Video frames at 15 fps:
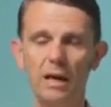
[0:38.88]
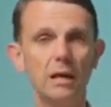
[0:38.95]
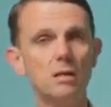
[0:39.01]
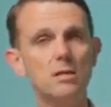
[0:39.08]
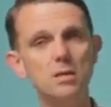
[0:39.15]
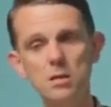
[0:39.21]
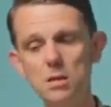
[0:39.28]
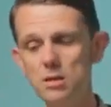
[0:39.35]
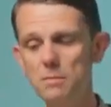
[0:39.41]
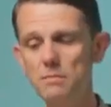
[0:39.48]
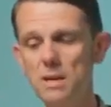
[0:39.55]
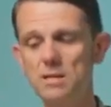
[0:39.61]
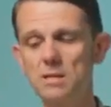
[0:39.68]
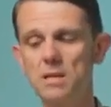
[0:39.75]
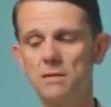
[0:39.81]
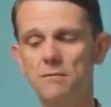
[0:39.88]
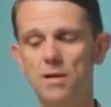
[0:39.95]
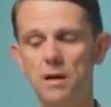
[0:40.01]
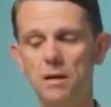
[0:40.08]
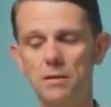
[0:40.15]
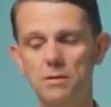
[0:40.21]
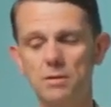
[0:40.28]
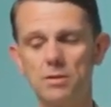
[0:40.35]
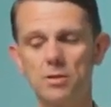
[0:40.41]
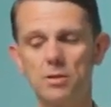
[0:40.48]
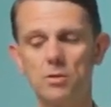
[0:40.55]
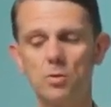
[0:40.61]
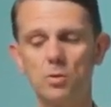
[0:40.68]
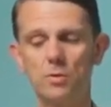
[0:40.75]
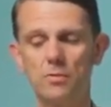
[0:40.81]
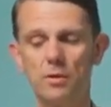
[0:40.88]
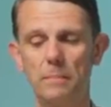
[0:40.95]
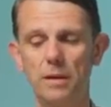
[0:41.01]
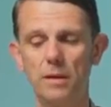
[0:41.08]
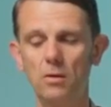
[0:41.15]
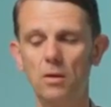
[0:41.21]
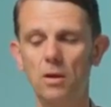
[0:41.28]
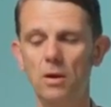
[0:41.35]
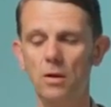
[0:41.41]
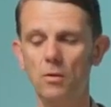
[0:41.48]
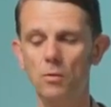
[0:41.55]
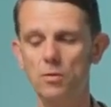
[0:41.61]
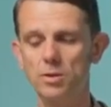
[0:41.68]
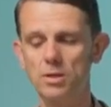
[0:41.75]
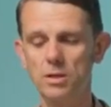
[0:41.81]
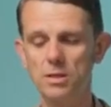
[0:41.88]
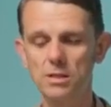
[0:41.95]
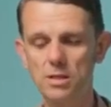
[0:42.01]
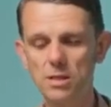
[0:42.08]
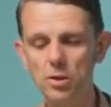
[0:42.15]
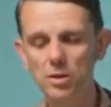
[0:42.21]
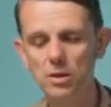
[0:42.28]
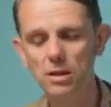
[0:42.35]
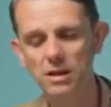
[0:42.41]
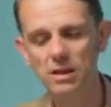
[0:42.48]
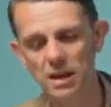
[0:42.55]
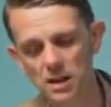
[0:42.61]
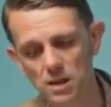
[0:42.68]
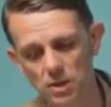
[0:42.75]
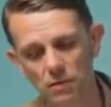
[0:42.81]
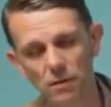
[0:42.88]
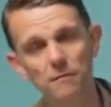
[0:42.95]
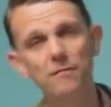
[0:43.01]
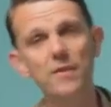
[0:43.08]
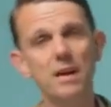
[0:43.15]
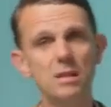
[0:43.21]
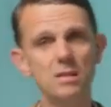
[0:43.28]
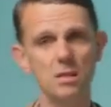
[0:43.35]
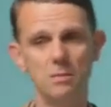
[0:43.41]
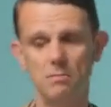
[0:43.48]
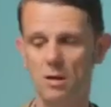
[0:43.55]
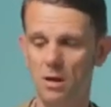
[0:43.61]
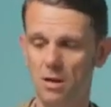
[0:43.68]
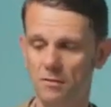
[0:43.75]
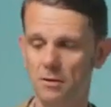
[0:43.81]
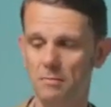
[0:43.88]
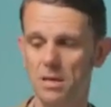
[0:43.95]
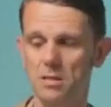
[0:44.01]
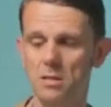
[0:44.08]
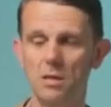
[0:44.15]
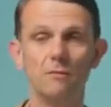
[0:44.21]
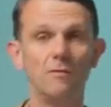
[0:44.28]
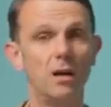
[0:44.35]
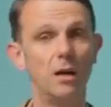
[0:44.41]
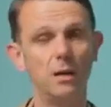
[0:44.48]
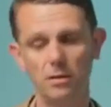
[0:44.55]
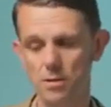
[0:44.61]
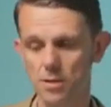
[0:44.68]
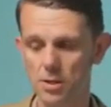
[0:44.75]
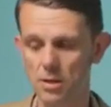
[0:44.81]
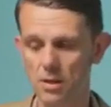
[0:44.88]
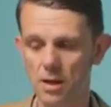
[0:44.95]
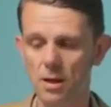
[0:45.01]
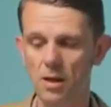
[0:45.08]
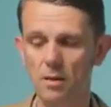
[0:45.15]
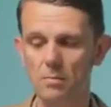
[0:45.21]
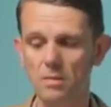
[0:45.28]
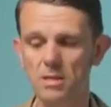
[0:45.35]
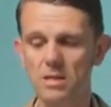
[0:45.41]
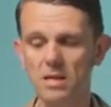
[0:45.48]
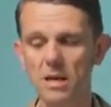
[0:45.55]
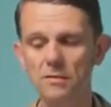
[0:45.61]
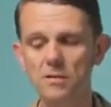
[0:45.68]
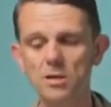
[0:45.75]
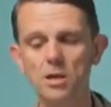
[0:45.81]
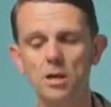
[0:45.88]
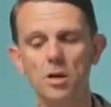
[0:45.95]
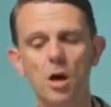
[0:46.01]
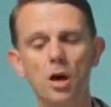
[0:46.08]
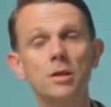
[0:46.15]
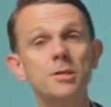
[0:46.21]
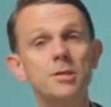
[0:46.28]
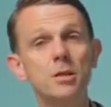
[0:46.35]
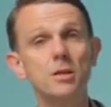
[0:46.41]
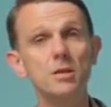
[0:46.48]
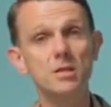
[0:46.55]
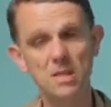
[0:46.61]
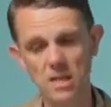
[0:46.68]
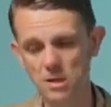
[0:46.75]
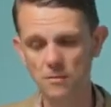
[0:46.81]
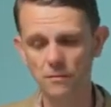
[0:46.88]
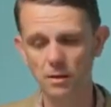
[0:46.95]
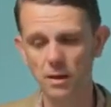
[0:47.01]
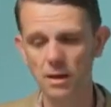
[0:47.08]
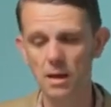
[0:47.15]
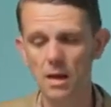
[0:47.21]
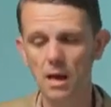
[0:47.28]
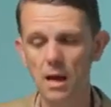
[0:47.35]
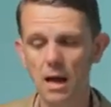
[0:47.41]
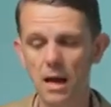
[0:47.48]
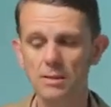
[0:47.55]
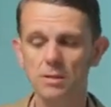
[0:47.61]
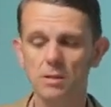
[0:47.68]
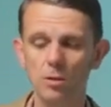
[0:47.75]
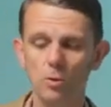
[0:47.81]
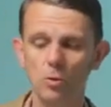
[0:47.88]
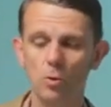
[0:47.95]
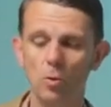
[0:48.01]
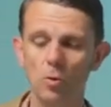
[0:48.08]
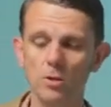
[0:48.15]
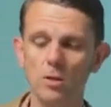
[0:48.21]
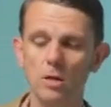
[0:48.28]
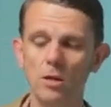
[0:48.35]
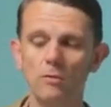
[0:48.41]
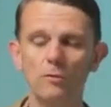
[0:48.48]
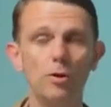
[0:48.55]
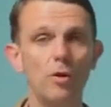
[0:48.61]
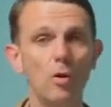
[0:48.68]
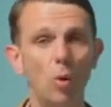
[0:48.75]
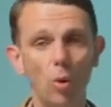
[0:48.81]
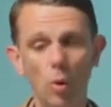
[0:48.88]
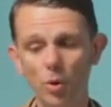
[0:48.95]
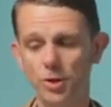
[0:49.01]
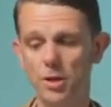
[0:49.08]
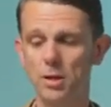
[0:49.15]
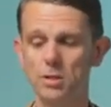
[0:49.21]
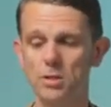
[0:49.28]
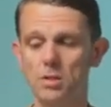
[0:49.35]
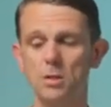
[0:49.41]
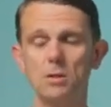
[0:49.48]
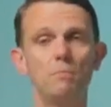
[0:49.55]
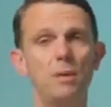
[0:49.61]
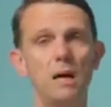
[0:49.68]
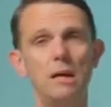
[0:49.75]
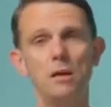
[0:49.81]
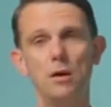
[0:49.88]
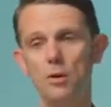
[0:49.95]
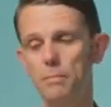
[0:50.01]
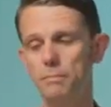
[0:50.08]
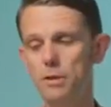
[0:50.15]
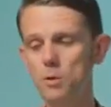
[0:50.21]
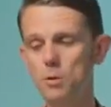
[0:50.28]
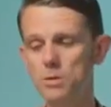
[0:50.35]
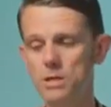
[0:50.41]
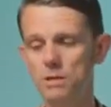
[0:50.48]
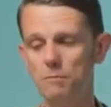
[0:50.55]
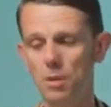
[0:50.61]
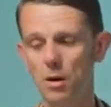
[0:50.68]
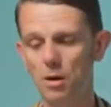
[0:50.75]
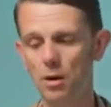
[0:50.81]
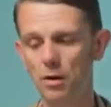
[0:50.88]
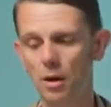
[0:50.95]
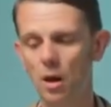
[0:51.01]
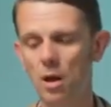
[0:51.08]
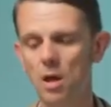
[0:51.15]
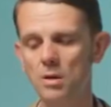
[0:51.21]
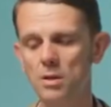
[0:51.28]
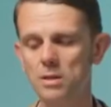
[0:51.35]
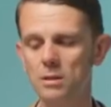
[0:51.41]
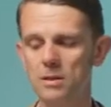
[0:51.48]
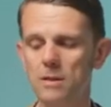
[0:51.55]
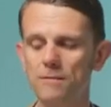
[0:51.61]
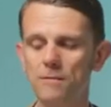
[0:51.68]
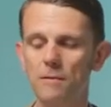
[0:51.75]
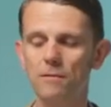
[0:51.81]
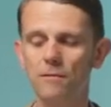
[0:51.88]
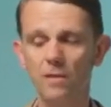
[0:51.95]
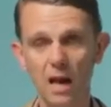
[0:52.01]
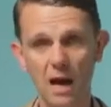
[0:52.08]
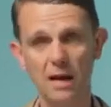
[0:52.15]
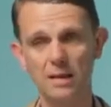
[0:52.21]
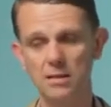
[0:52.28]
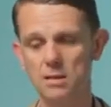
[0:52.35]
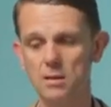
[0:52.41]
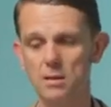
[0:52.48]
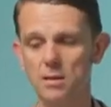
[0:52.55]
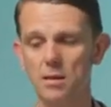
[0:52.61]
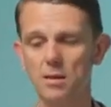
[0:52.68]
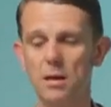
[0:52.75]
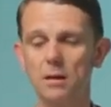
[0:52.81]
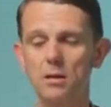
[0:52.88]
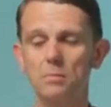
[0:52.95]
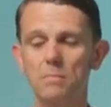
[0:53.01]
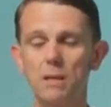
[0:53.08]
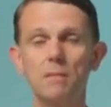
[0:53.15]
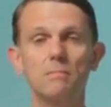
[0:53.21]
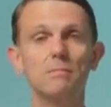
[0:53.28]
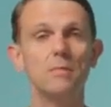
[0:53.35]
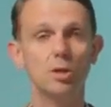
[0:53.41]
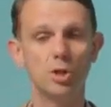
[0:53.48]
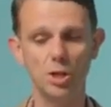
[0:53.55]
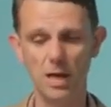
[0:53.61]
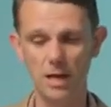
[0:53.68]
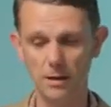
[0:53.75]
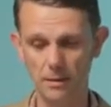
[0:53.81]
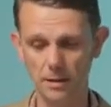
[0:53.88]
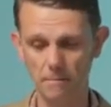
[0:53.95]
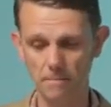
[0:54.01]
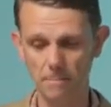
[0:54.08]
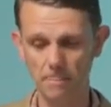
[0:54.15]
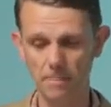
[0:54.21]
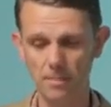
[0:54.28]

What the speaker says: It concerned domestic violence. The Court of Appeal was considering the case of a victim of domestic violence. Miss Davis had unsuccessfully asked the court for an order to compel her abusive partner to leave the flat that they had been sharing.